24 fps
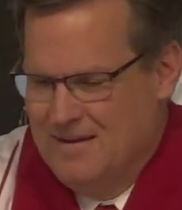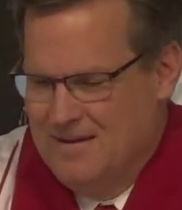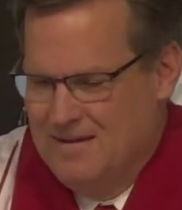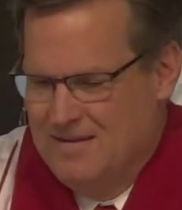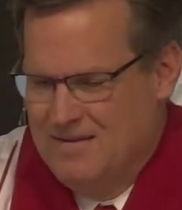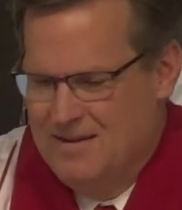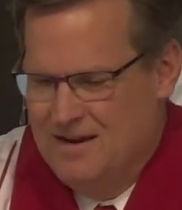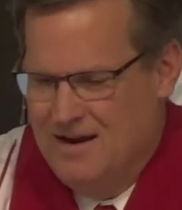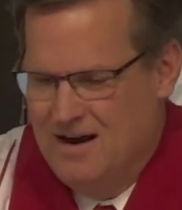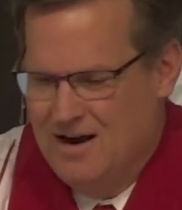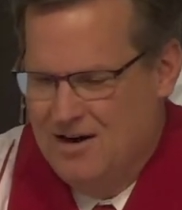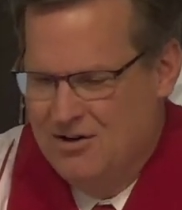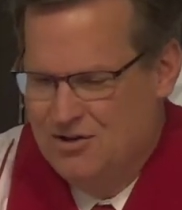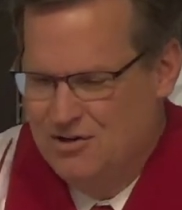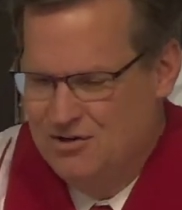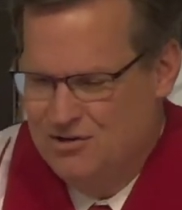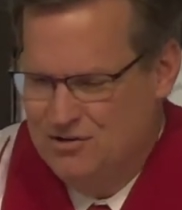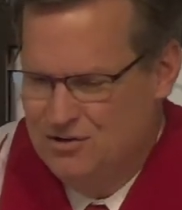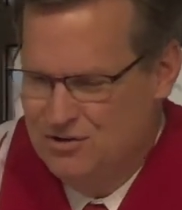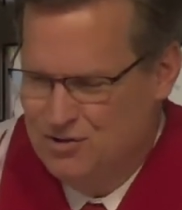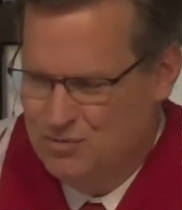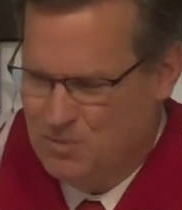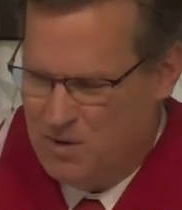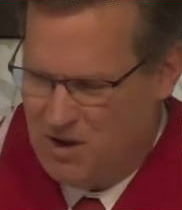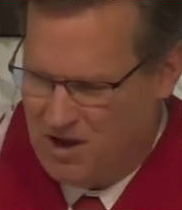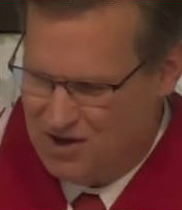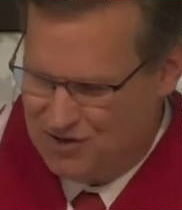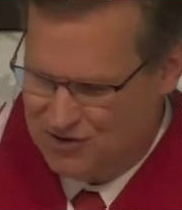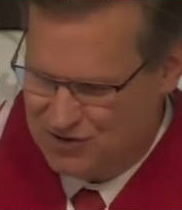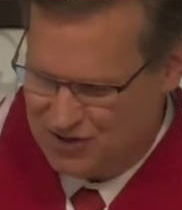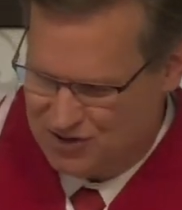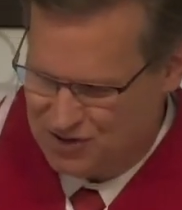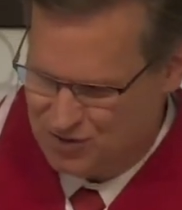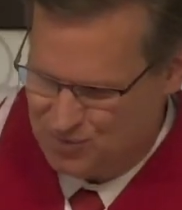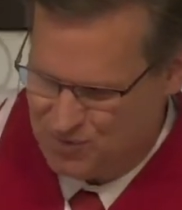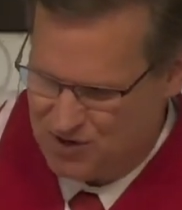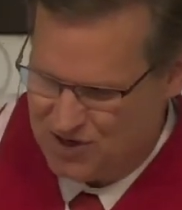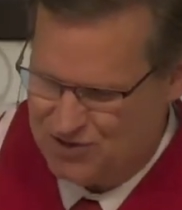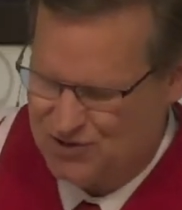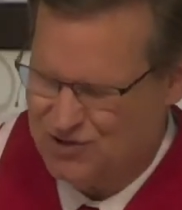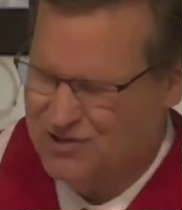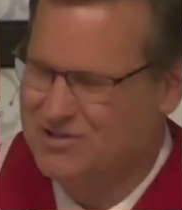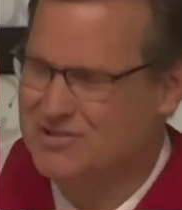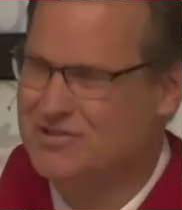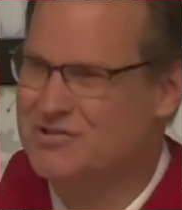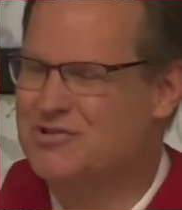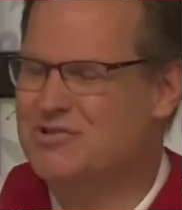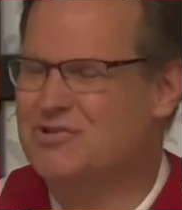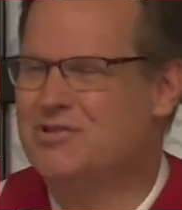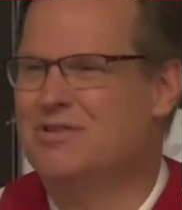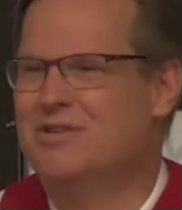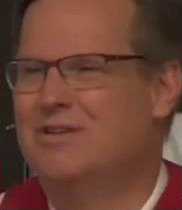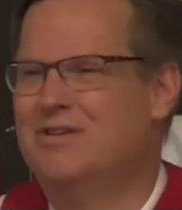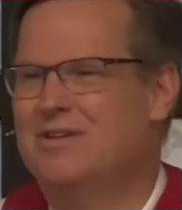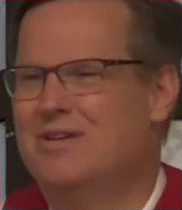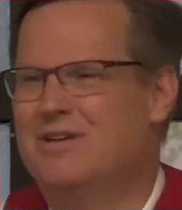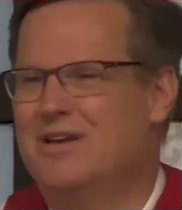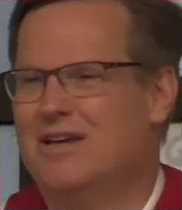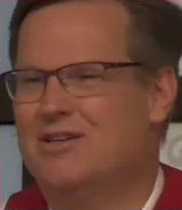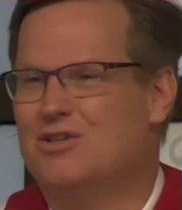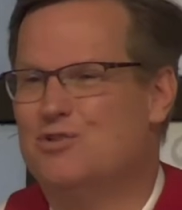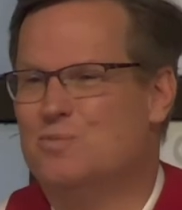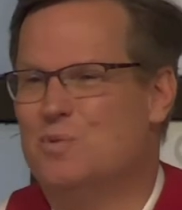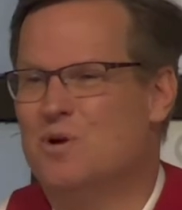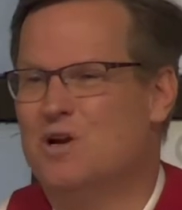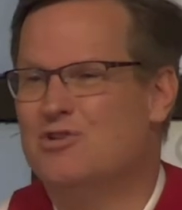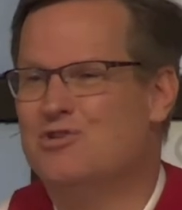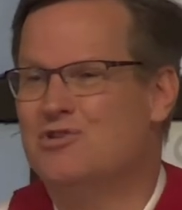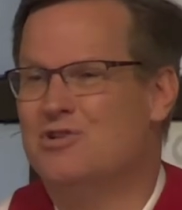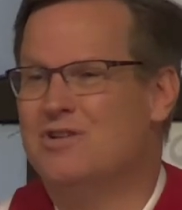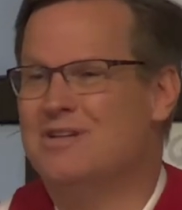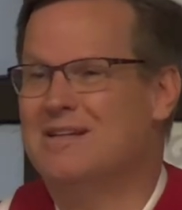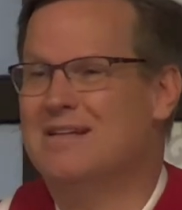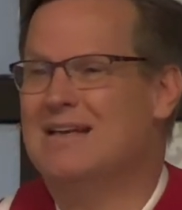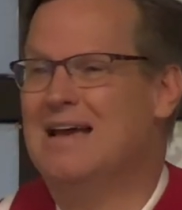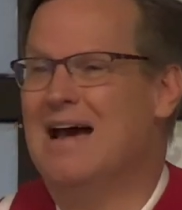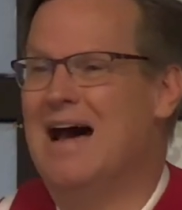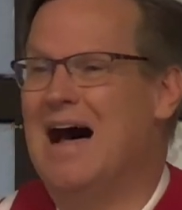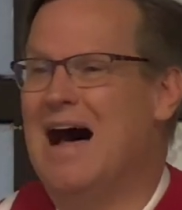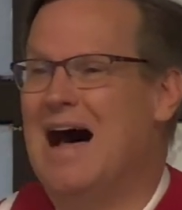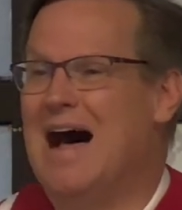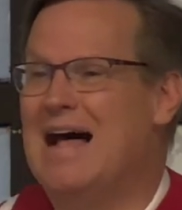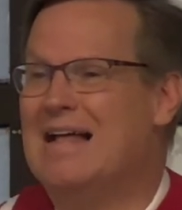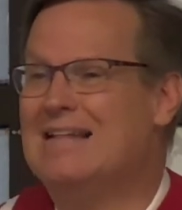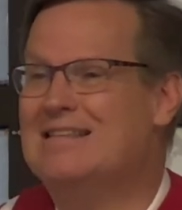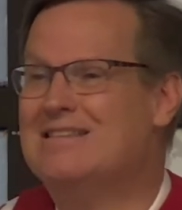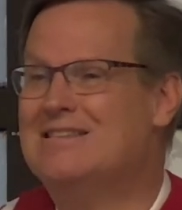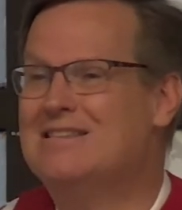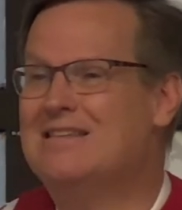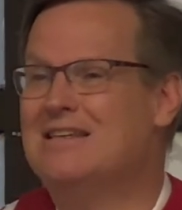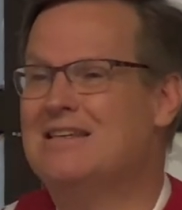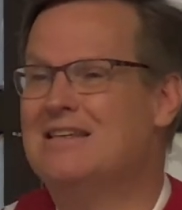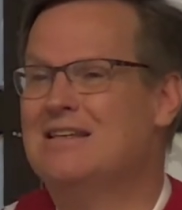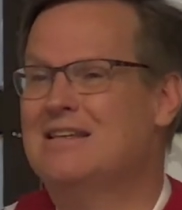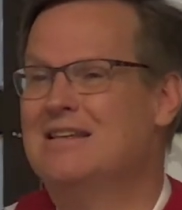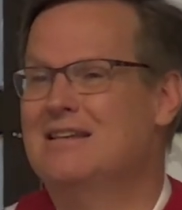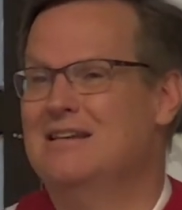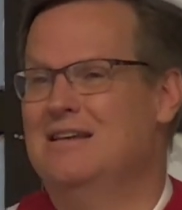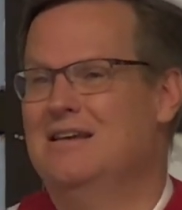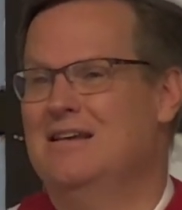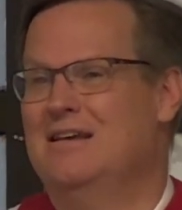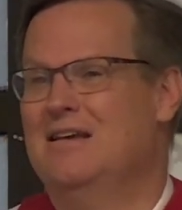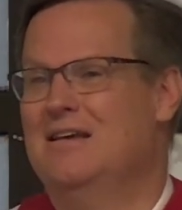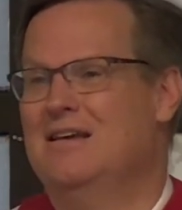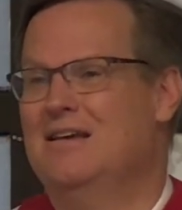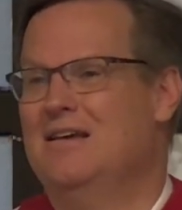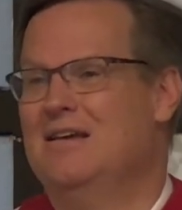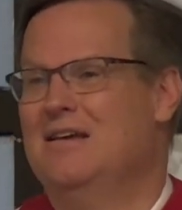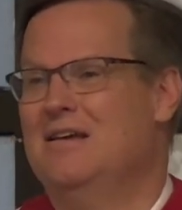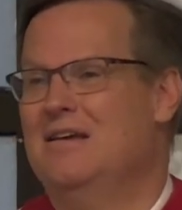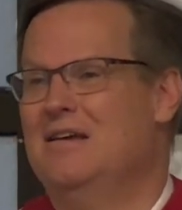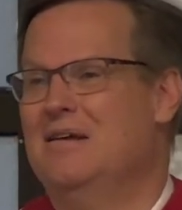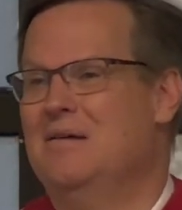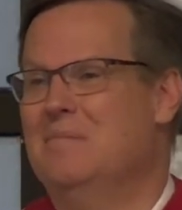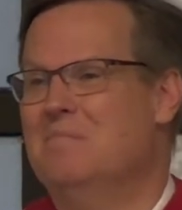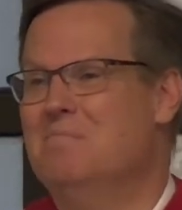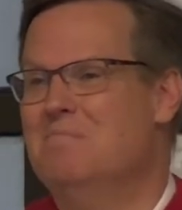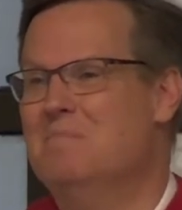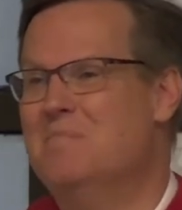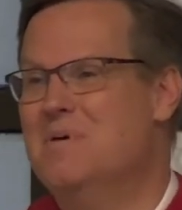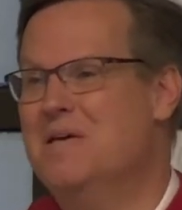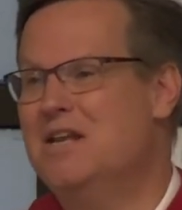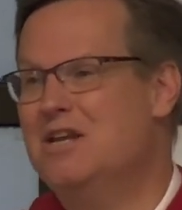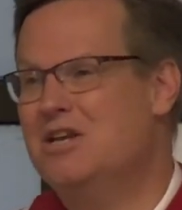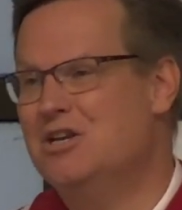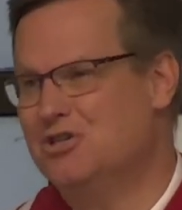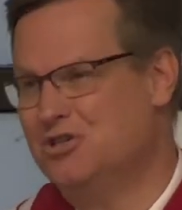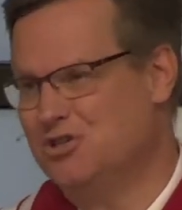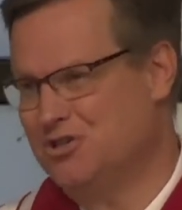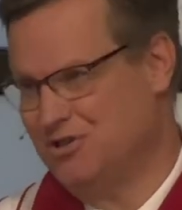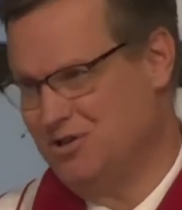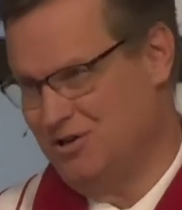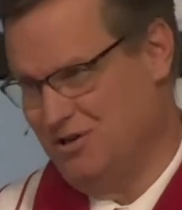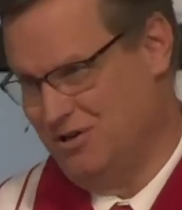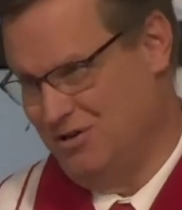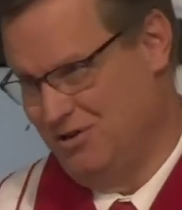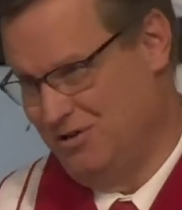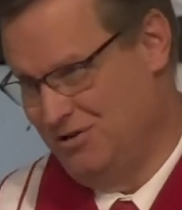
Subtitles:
They are, to use Paul's expression, God's ministers.